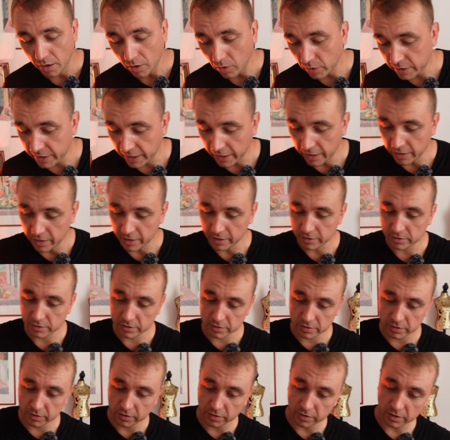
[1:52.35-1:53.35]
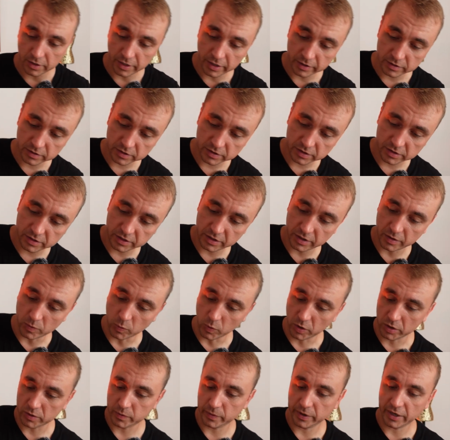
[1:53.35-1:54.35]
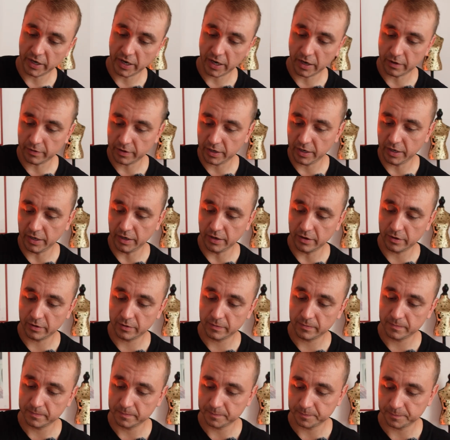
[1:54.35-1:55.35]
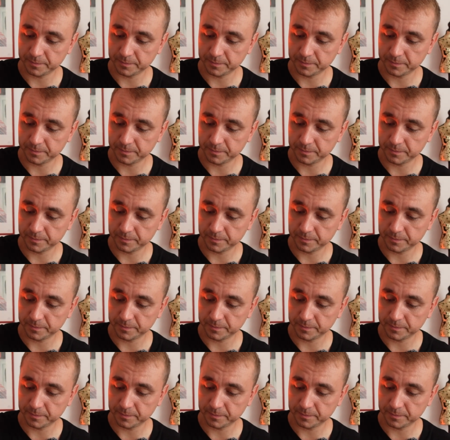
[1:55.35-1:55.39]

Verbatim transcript: Okay, let's, let's see what we have here.